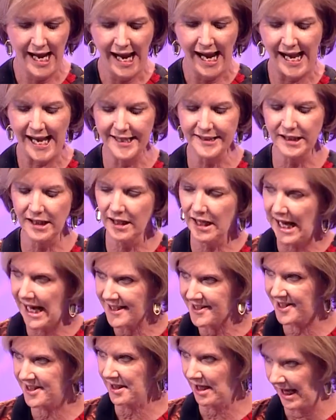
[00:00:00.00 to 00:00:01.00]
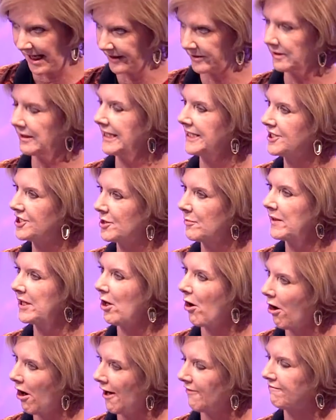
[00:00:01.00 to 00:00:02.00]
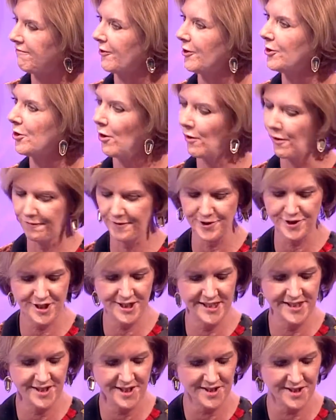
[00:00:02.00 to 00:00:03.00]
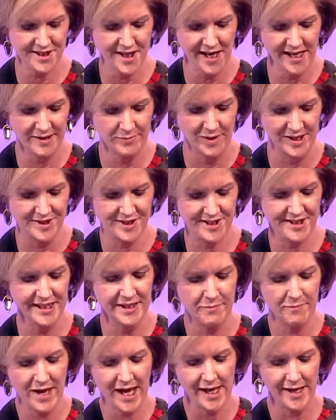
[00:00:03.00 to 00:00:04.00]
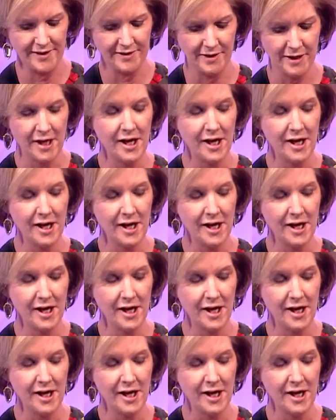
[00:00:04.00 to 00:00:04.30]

and less likely to be offered overseas assignments than men,